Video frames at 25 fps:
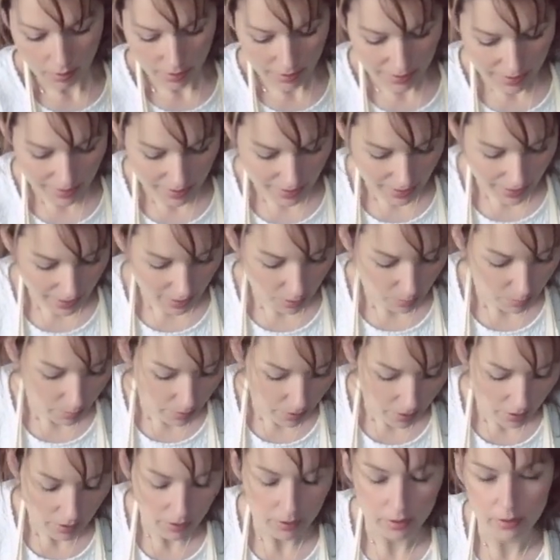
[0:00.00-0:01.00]
did
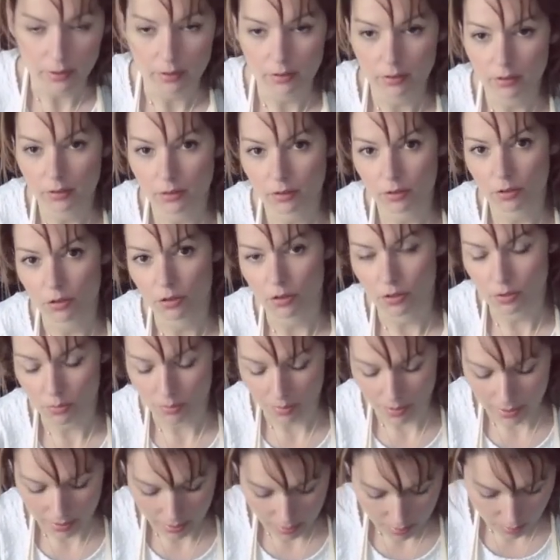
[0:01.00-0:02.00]
Ikebana course
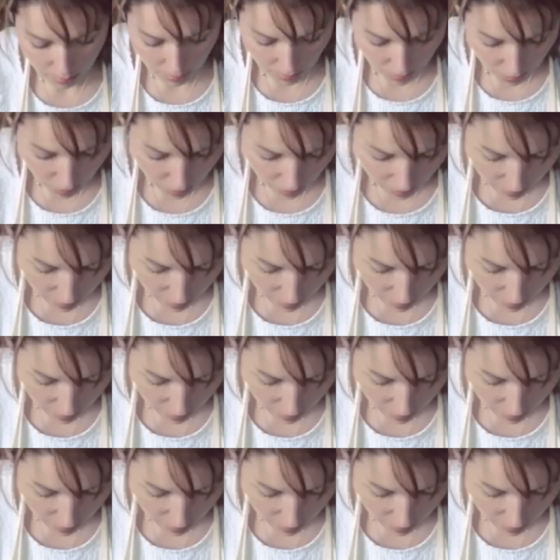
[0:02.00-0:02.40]
once, which